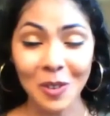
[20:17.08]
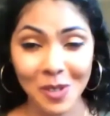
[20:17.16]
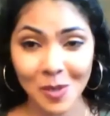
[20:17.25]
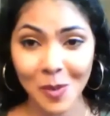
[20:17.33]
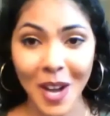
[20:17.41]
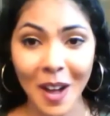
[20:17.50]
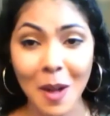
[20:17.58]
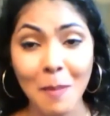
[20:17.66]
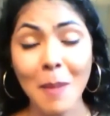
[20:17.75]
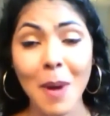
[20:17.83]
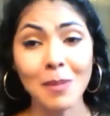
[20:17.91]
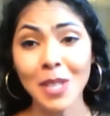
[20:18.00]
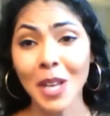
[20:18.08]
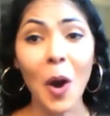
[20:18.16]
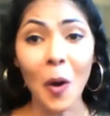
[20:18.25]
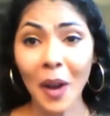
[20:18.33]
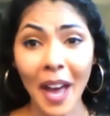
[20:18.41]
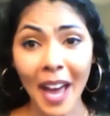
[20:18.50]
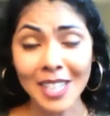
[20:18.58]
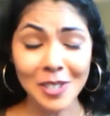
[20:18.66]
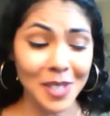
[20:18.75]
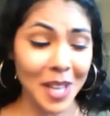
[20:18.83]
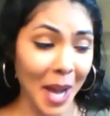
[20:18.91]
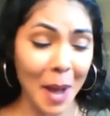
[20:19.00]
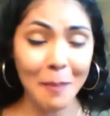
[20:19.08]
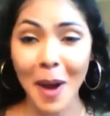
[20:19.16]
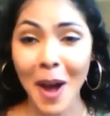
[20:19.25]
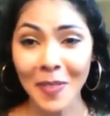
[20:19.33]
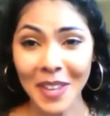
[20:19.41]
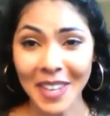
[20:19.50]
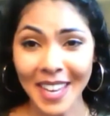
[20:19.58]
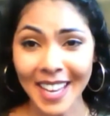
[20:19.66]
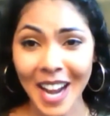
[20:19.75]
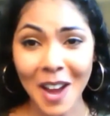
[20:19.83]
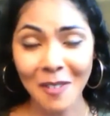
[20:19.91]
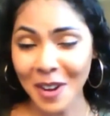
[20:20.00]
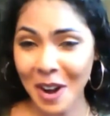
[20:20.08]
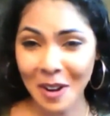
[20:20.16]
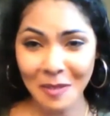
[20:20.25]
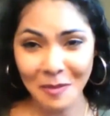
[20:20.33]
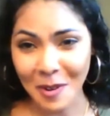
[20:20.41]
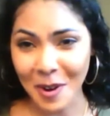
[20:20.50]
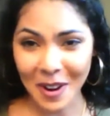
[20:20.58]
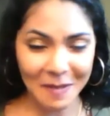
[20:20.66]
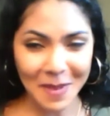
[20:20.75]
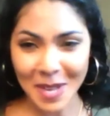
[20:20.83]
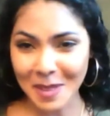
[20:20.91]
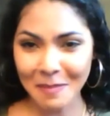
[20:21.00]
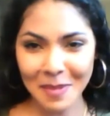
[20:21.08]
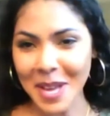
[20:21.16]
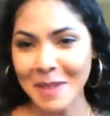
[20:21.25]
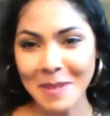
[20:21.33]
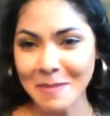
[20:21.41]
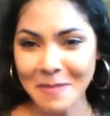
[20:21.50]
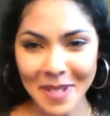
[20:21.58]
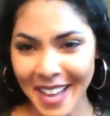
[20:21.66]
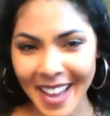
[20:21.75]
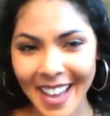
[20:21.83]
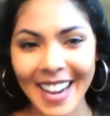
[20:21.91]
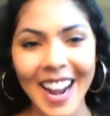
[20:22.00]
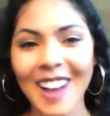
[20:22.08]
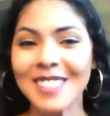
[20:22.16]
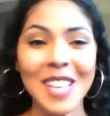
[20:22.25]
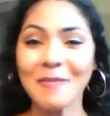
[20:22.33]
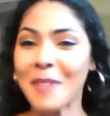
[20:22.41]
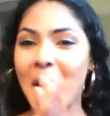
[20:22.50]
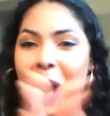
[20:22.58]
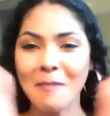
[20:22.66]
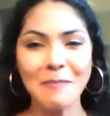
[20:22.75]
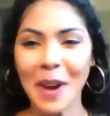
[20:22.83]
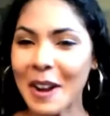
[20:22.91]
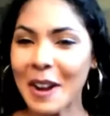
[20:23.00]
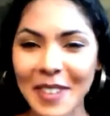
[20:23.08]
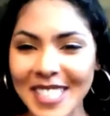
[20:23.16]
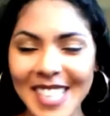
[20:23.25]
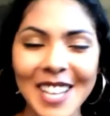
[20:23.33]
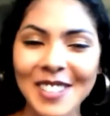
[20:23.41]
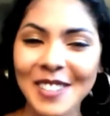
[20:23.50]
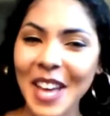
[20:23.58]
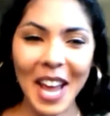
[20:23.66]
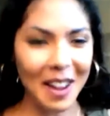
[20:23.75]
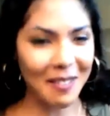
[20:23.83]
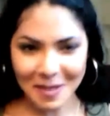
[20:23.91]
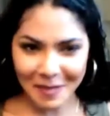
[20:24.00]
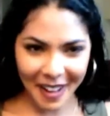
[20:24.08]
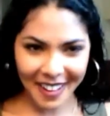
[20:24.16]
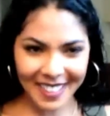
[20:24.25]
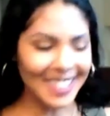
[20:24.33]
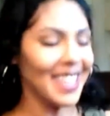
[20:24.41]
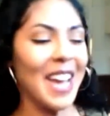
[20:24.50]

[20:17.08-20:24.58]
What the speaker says: as well. And my mom's like, okay. She was like, I bought the kit. I went on a 4-month payment plan. And I was like, Mom, I do that every month.